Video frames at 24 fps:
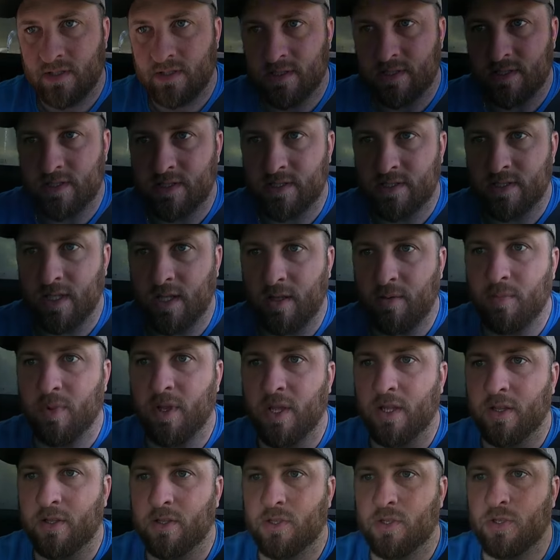
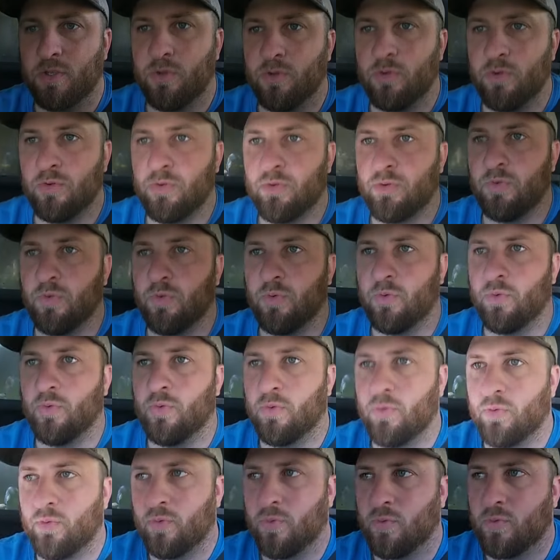seeming
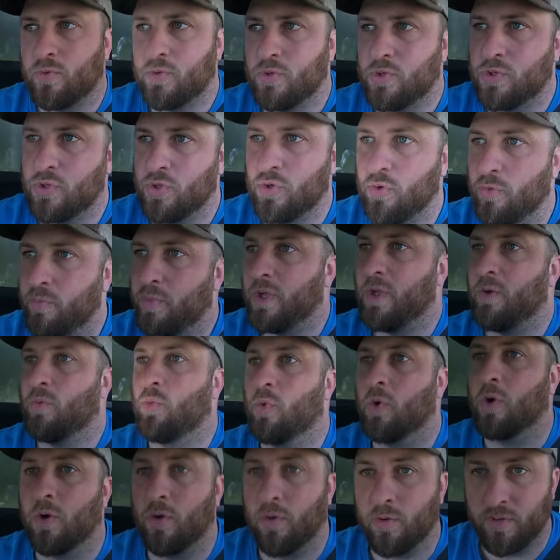to be
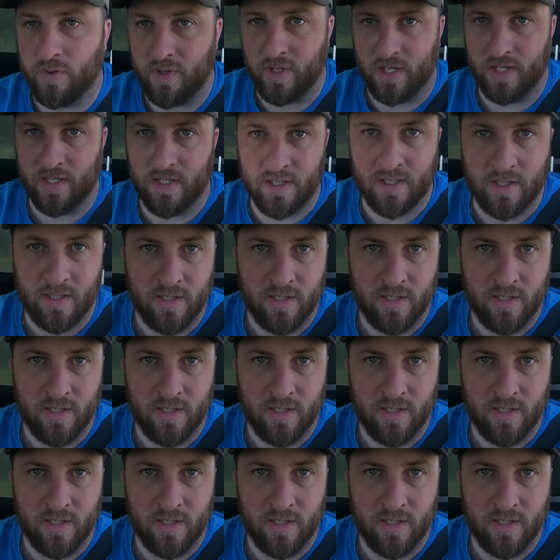worth it.